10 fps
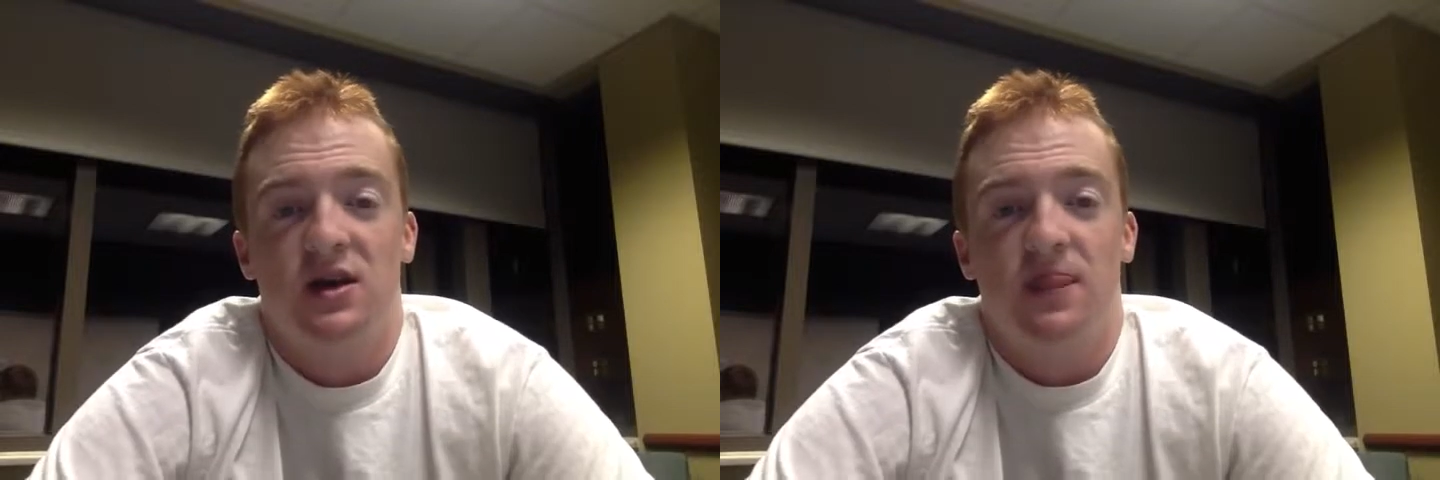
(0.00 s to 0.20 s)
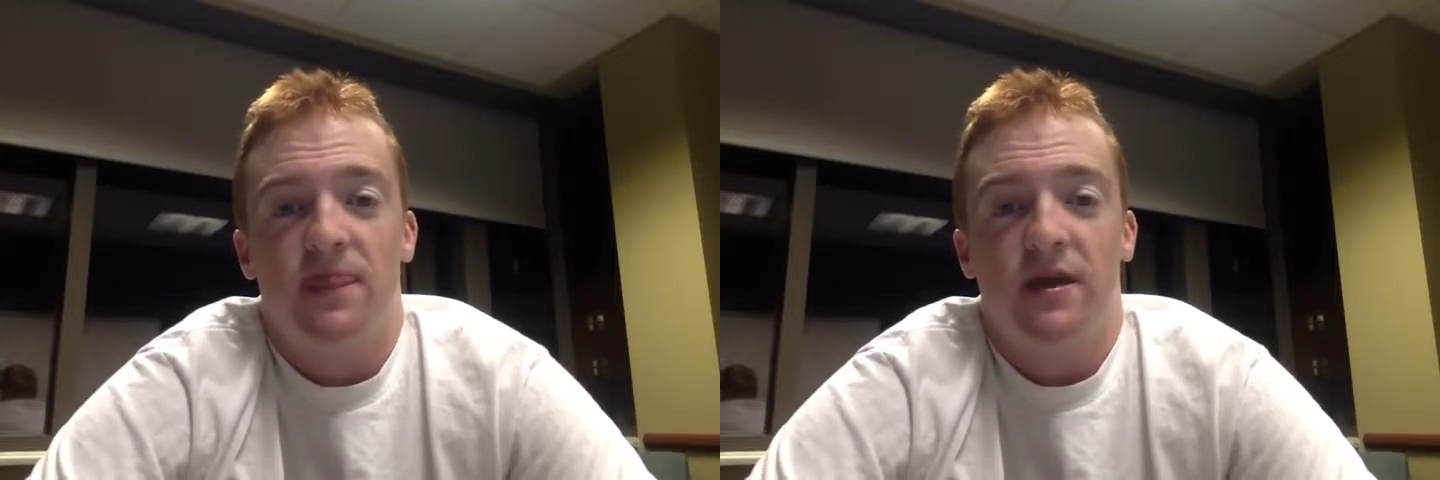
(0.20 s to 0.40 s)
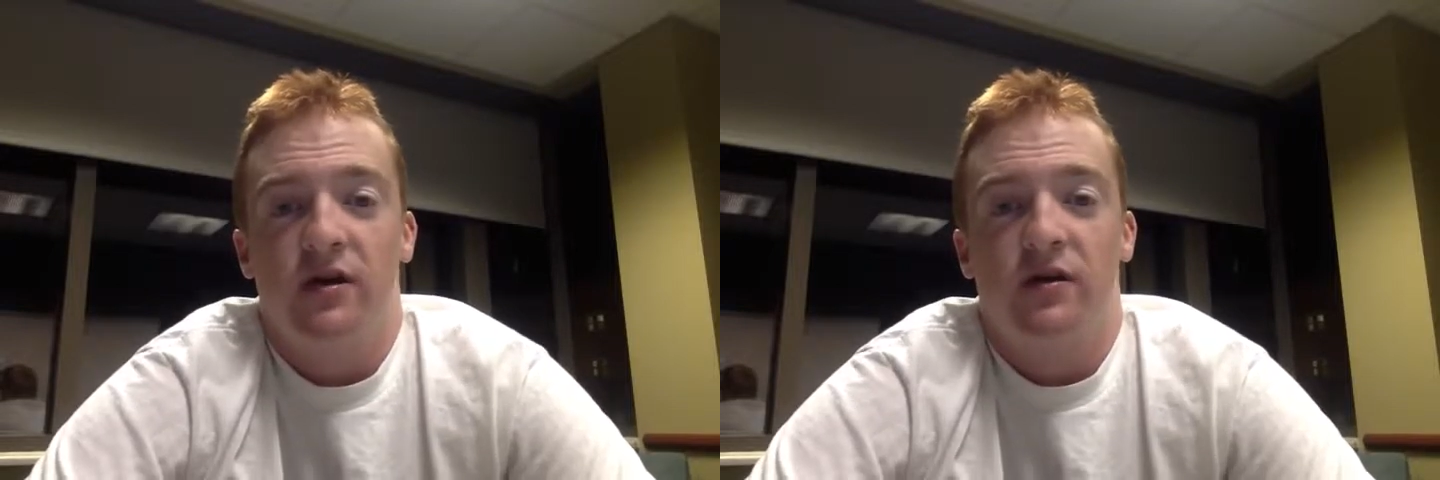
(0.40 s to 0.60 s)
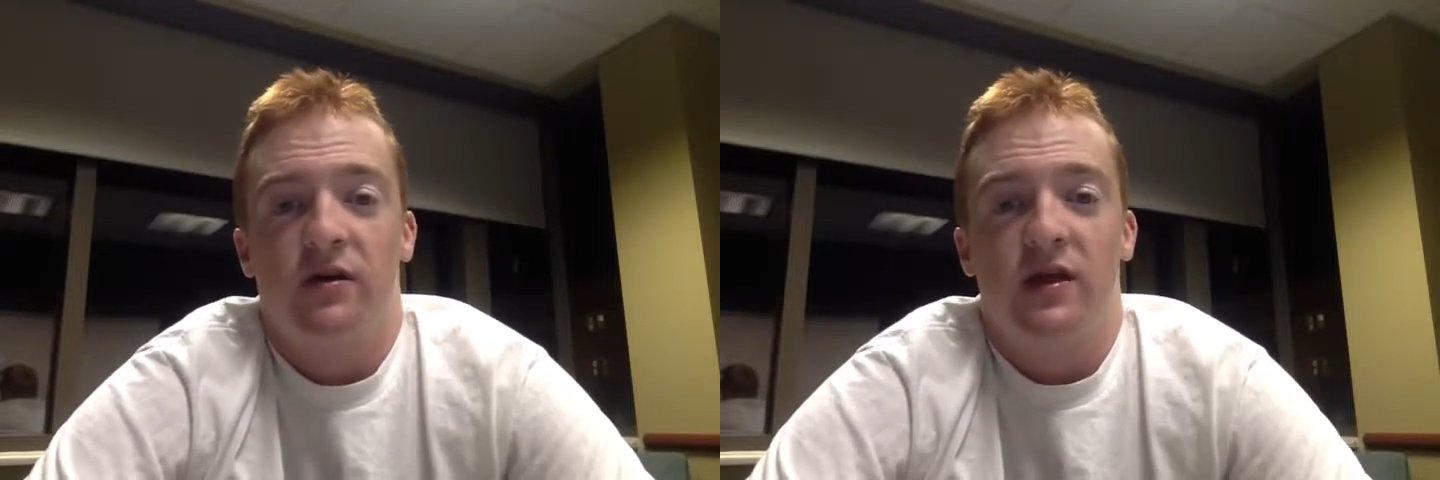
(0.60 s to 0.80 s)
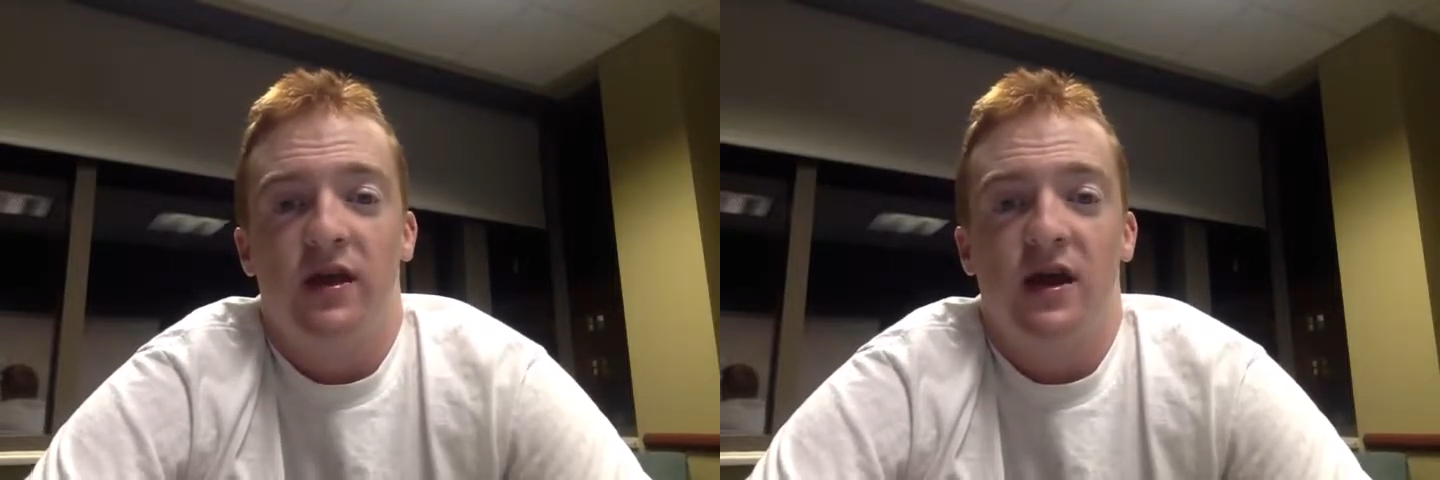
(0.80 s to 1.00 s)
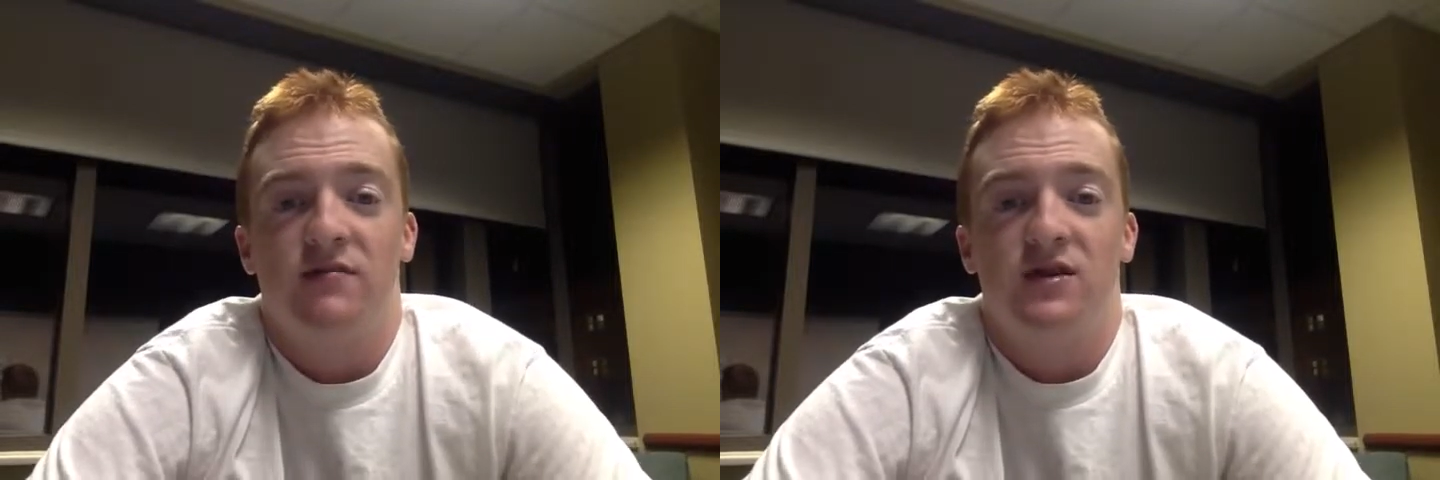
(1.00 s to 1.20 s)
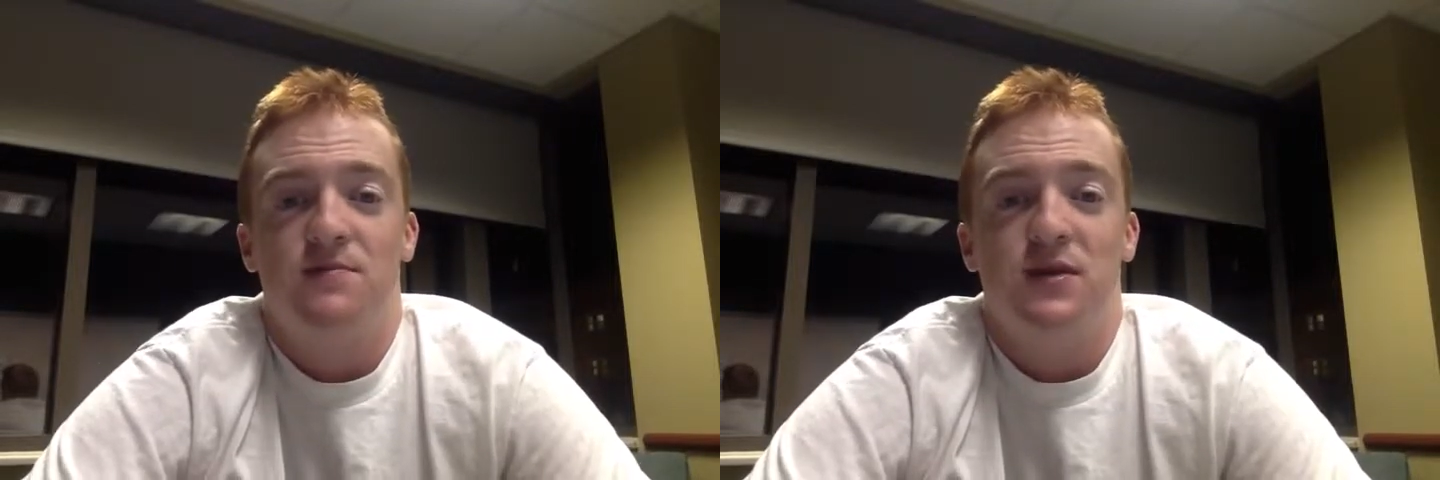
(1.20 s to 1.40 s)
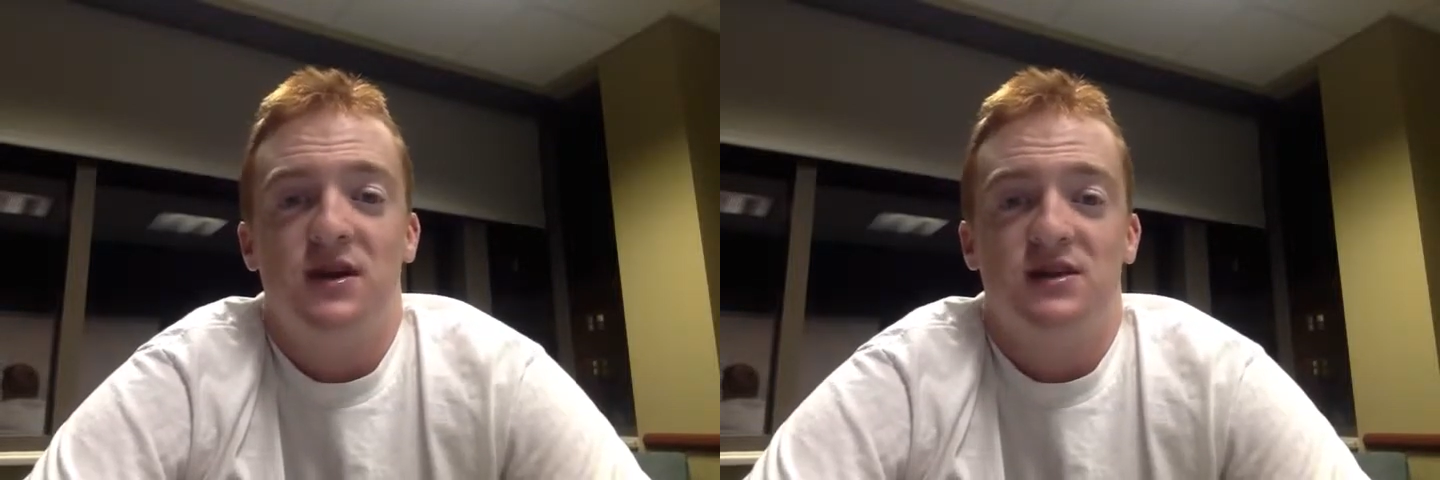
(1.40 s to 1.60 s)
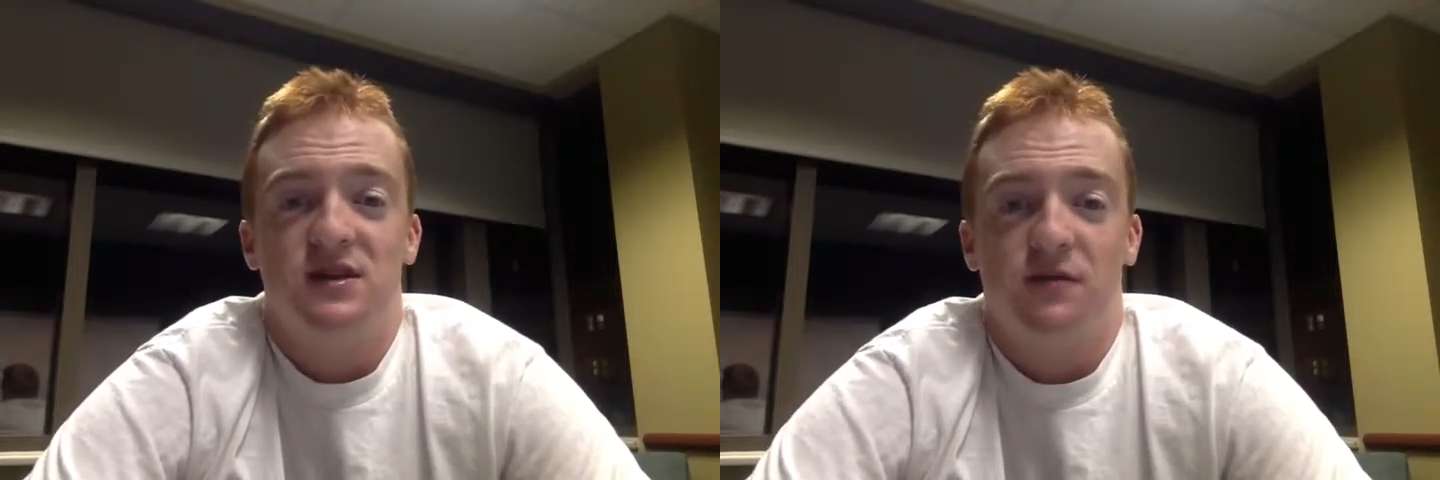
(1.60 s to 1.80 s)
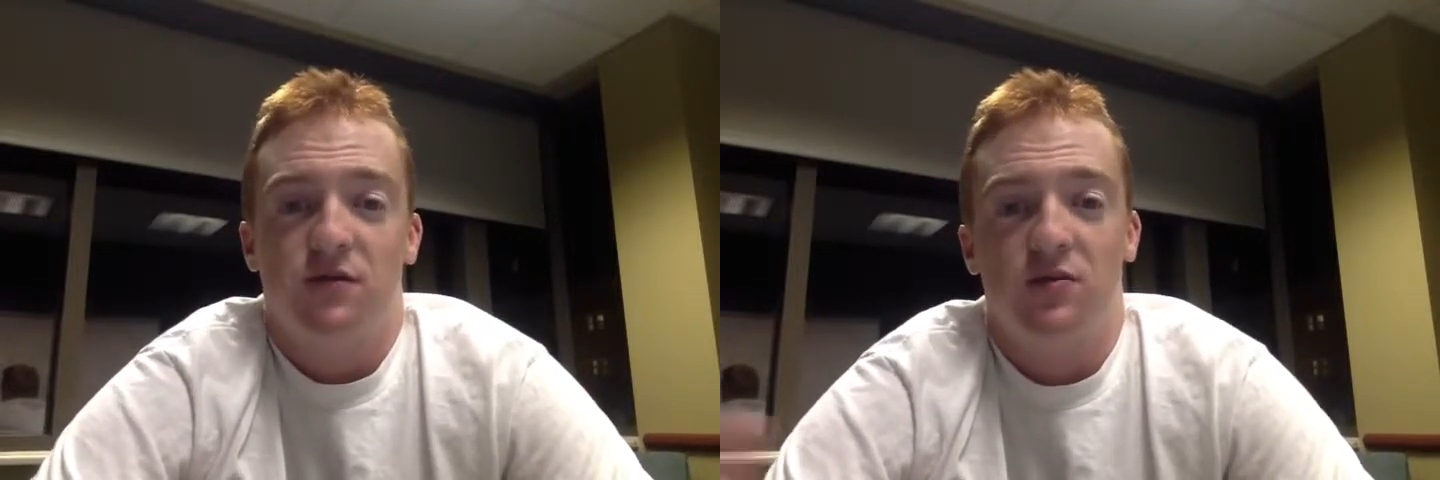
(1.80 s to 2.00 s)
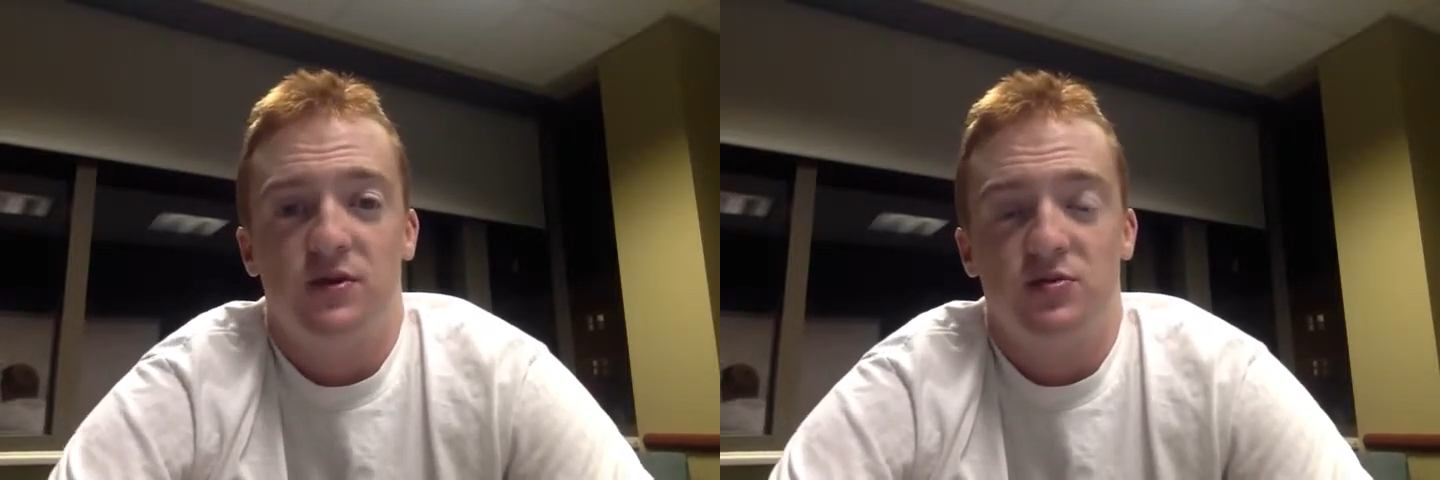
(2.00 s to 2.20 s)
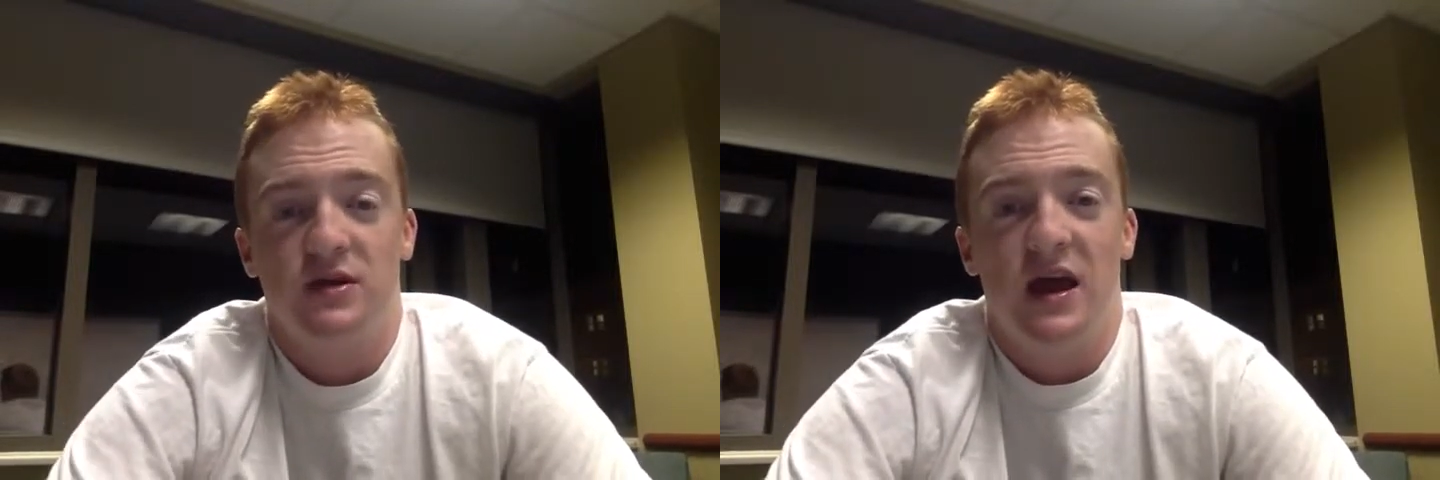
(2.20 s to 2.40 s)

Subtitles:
They have the biggest difference between